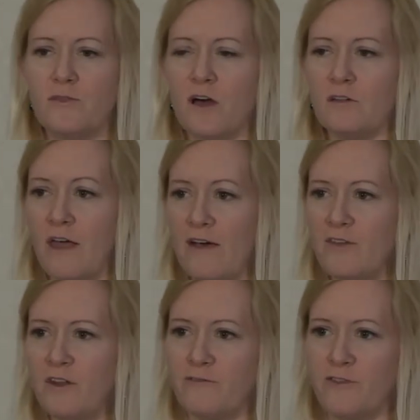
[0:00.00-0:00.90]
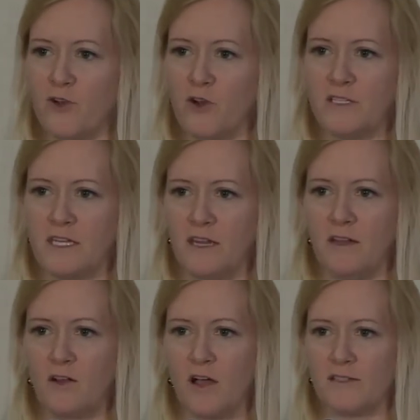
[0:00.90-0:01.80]
11 of
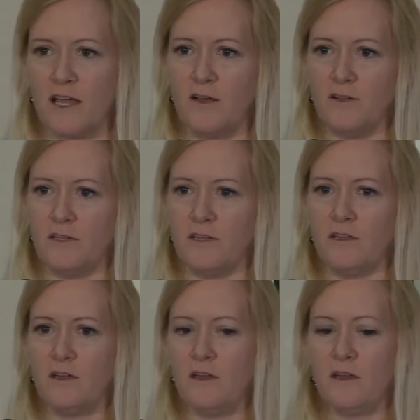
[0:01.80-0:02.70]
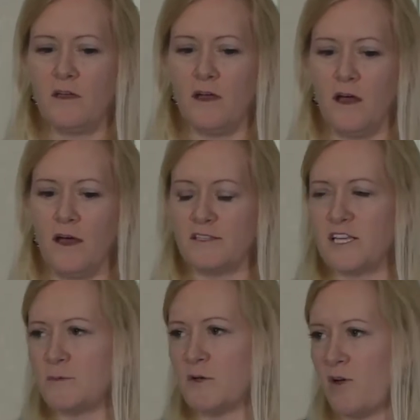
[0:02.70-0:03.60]
13 causality
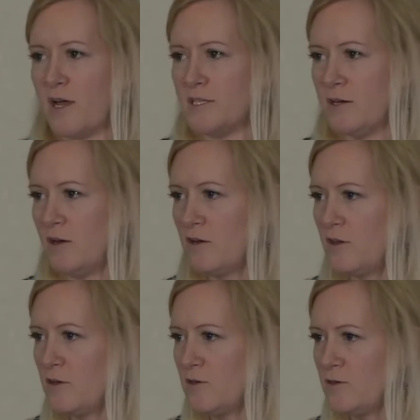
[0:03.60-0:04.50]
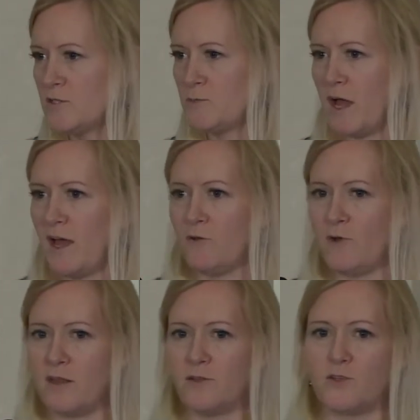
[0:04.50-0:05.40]
assessment criteria that are used by
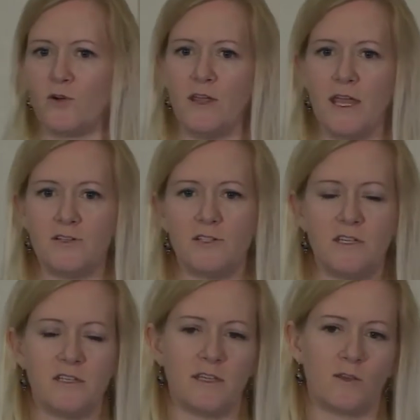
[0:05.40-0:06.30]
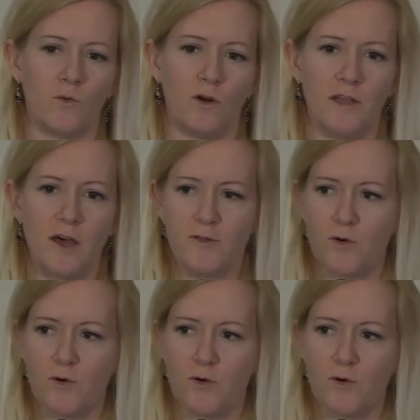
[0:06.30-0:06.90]
regulatory agencies like the World Health